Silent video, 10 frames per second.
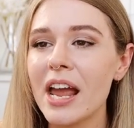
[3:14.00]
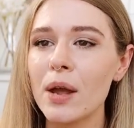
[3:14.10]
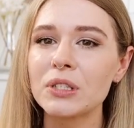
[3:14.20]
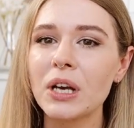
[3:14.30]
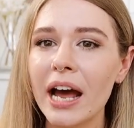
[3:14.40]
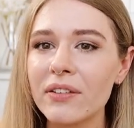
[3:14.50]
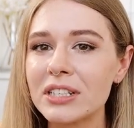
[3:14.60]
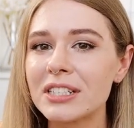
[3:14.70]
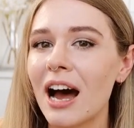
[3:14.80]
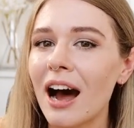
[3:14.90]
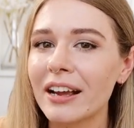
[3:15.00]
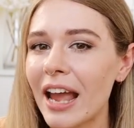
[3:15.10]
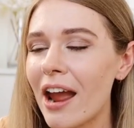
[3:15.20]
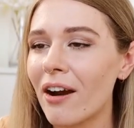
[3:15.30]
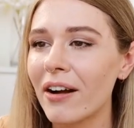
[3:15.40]
it was kind of a dark
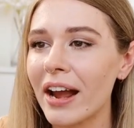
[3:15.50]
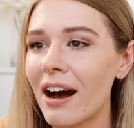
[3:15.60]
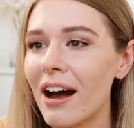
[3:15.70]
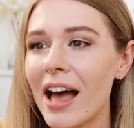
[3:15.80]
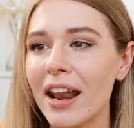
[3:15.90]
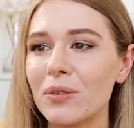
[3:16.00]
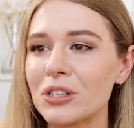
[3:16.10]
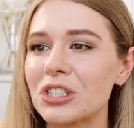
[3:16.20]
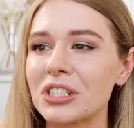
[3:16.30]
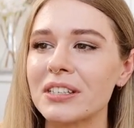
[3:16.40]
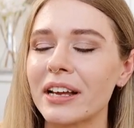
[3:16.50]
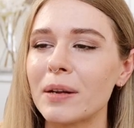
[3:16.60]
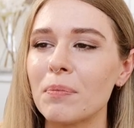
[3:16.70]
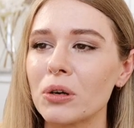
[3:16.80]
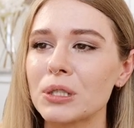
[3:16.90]
area and it was just like
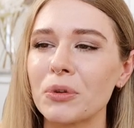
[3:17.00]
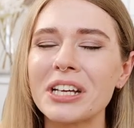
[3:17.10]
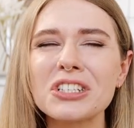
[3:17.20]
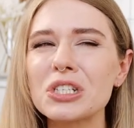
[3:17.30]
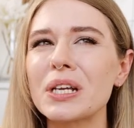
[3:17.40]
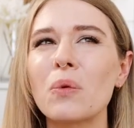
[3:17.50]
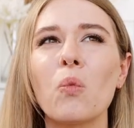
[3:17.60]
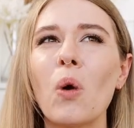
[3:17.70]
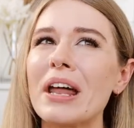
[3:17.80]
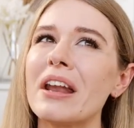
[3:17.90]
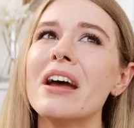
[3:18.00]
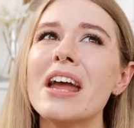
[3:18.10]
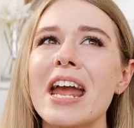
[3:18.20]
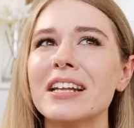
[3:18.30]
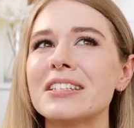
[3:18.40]
impossible that's just like one
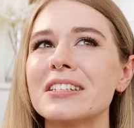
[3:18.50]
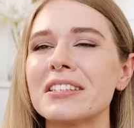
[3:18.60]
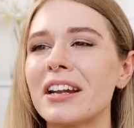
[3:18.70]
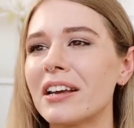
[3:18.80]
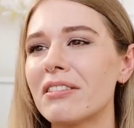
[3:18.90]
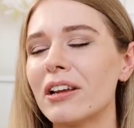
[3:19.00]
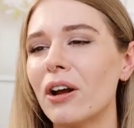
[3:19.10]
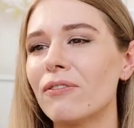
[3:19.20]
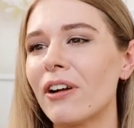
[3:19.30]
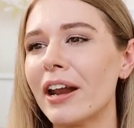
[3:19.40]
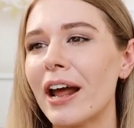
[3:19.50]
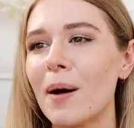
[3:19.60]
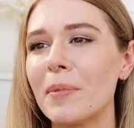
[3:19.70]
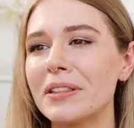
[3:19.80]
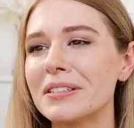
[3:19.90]
instance that i can think of right
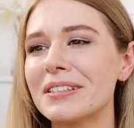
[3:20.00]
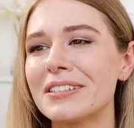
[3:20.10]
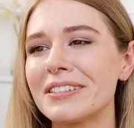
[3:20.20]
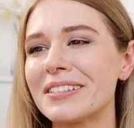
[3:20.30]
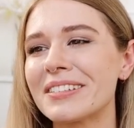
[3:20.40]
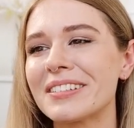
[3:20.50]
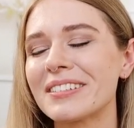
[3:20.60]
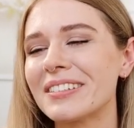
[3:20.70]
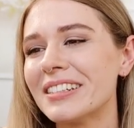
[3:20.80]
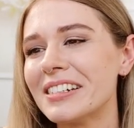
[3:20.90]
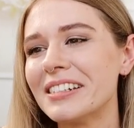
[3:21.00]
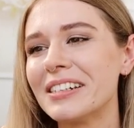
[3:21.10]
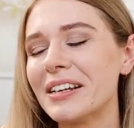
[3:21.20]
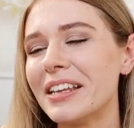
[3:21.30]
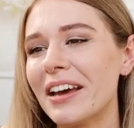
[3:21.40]
now but this is just
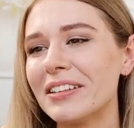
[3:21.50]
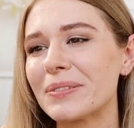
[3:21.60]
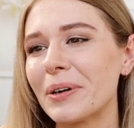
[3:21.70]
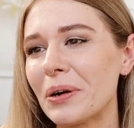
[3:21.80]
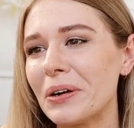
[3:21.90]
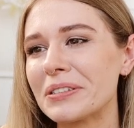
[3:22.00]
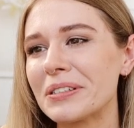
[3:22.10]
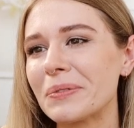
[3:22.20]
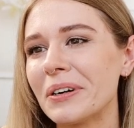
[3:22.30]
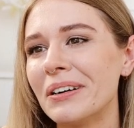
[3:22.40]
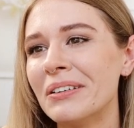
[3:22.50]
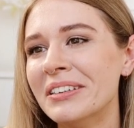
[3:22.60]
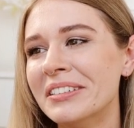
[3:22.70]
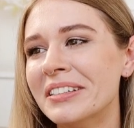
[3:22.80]
yeah this one hurts as well